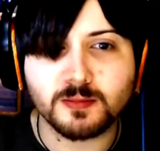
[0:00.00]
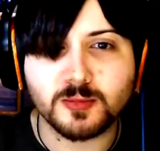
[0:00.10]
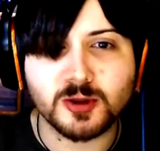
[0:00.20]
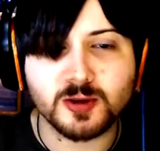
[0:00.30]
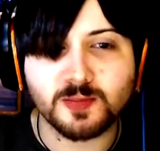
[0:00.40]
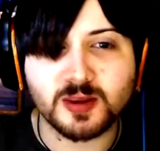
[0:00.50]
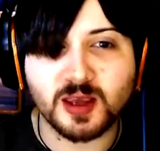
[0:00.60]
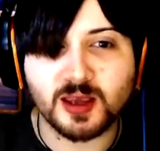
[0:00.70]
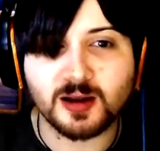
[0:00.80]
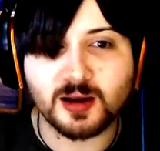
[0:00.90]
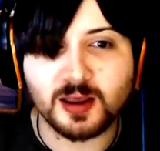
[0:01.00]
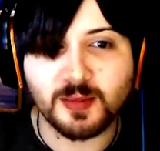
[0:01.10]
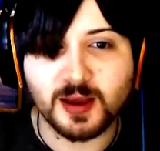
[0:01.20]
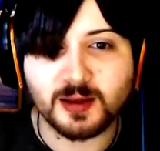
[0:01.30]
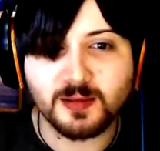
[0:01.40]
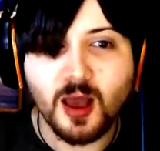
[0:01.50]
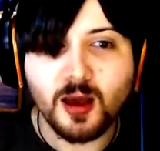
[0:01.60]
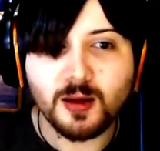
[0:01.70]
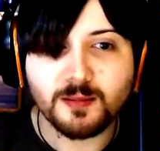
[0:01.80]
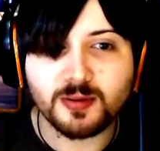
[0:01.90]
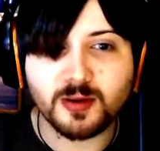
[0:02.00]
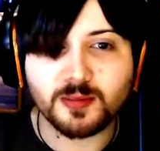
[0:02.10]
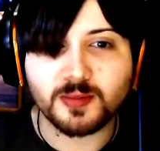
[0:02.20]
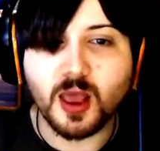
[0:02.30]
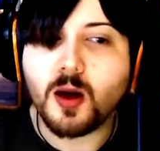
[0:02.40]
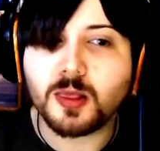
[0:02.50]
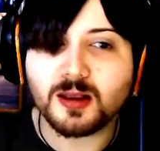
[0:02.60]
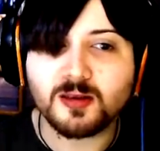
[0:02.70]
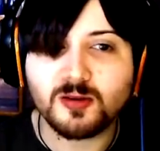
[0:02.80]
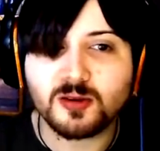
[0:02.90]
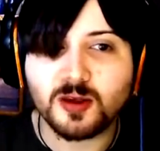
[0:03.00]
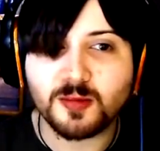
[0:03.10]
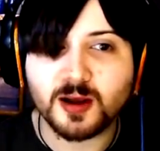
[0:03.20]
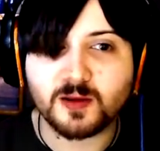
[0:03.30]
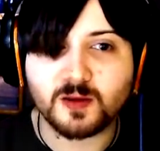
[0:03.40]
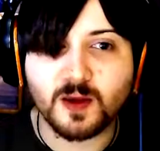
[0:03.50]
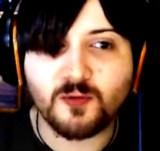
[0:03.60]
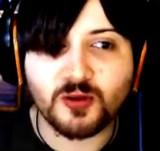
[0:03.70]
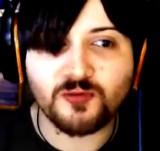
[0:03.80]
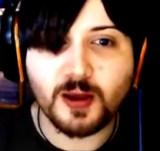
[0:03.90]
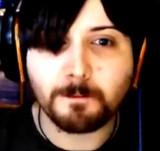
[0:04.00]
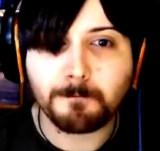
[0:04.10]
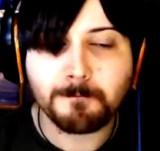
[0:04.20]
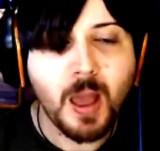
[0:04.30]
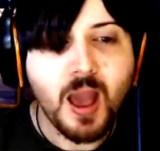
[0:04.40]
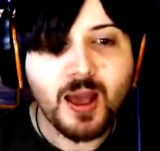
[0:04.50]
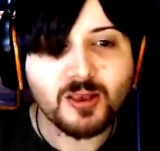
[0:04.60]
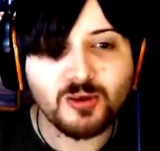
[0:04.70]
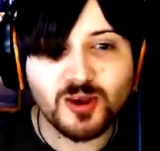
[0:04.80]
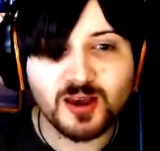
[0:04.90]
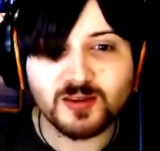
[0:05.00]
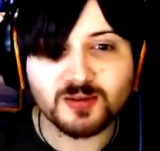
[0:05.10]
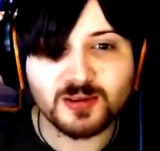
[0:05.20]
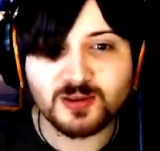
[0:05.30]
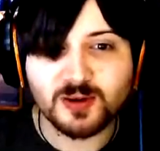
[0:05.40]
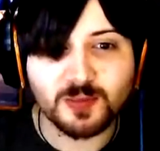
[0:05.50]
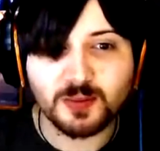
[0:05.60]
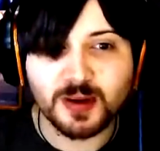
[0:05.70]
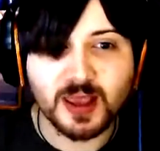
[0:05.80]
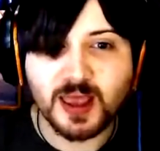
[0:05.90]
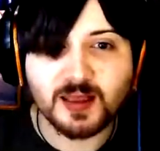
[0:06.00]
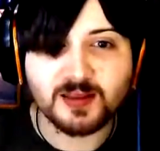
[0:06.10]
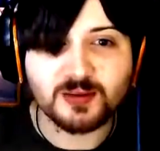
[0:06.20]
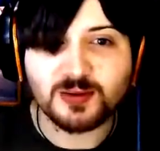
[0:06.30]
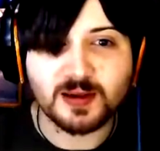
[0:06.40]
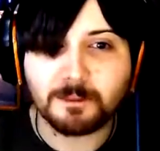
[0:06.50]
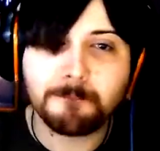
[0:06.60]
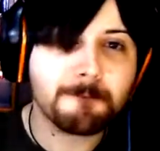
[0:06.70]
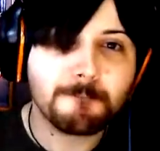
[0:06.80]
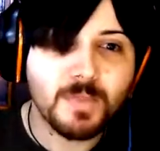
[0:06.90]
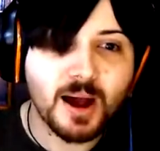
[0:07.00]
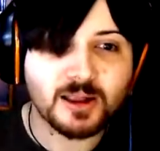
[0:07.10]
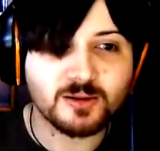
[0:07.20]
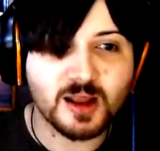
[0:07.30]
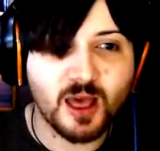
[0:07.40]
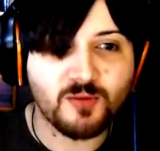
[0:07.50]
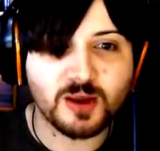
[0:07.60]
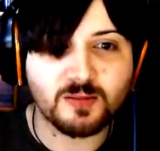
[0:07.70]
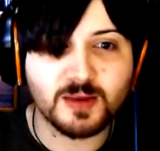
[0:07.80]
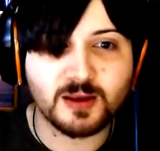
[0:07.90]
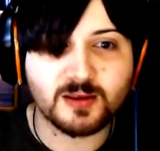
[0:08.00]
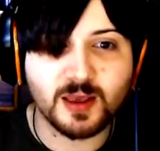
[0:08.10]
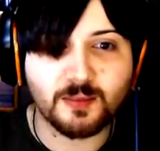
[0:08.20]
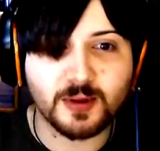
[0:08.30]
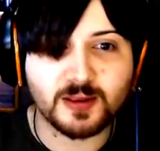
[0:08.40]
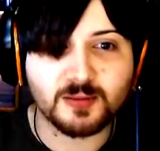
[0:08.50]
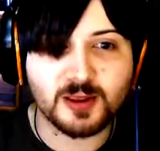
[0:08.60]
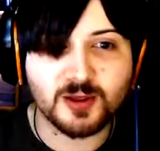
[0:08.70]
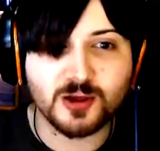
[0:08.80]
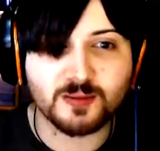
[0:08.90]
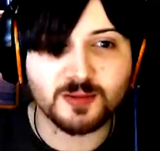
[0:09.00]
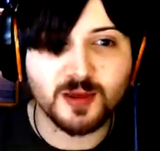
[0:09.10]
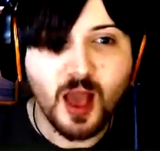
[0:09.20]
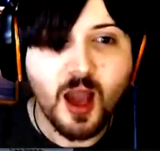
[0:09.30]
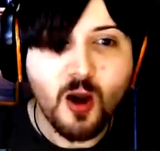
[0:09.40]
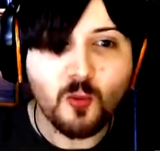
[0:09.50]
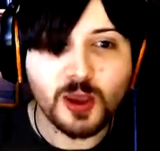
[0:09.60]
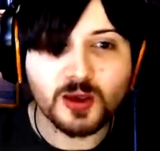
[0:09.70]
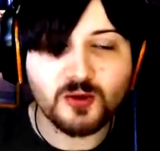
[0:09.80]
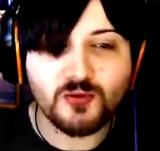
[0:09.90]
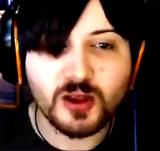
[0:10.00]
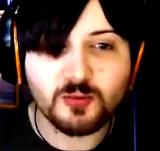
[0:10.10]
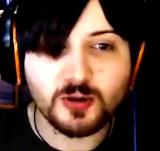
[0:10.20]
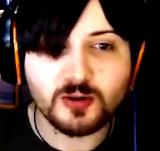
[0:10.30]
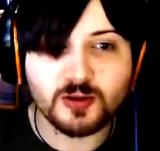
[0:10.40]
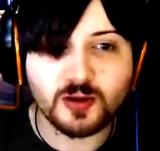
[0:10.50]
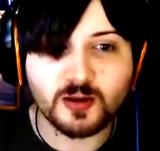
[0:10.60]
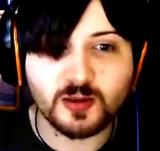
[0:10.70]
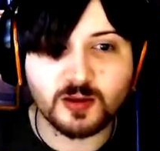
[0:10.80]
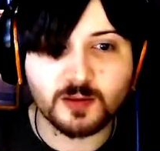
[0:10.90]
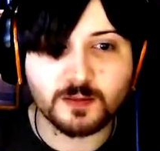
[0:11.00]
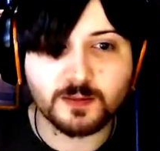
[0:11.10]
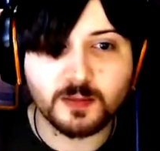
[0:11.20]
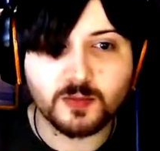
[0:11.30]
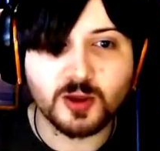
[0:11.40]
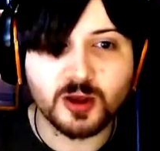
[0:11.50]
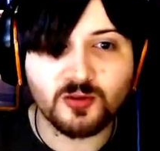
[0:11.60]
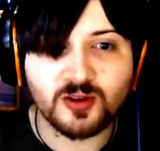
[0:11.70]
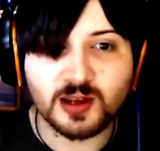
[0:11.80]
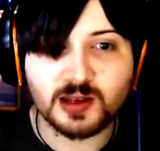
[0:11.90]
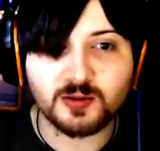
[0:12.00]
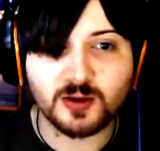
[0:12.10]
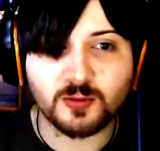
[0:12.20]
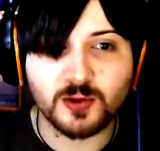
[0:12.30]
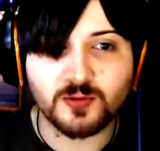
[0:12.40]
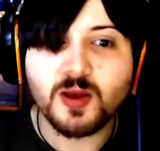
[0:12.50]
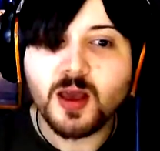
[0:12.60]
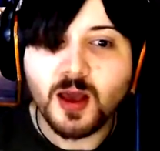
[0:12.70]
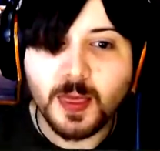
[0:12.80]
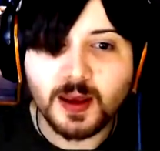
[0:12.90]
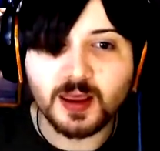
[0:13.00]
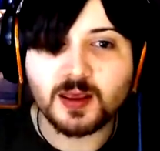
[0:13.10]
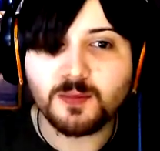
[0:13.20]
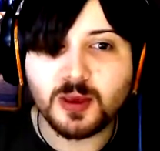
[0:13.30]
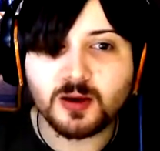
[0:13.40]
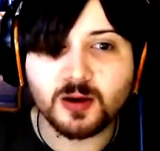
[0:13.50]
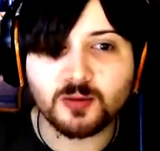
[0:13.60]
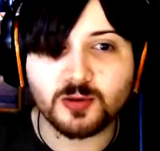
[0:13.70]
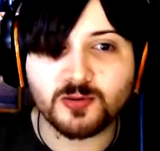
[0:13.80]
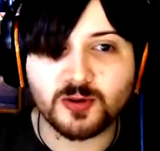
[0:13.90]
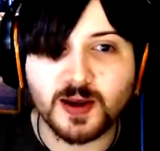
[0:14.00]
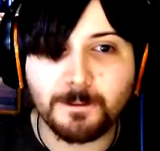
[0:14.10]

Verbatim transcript: Would you particularly mind? Probably. Let's go somewhere else. If we can find... You guys are adorable, but I can't do that. I don't have it in me to separate the wee chums. We gotta find one who's out on his own. We gotta find Loner Wolf, and then he'll be our wolf, right?